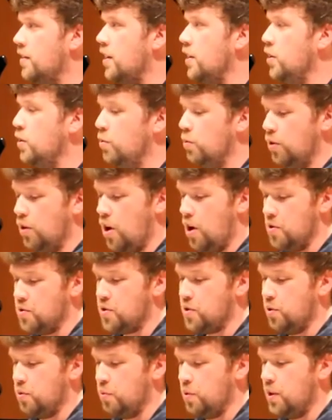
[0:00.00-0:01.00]
that you will
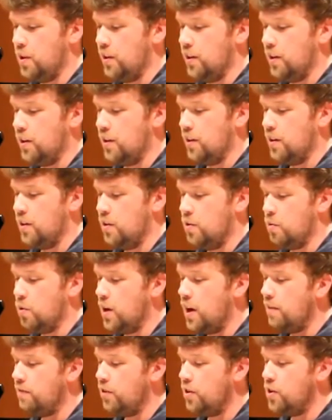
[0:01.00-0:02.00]
also win.
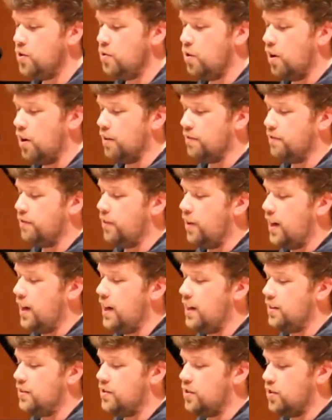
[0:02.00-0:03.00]
Whatever you are
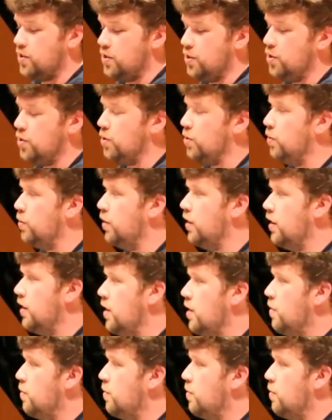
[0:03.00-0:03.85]
afraid to do,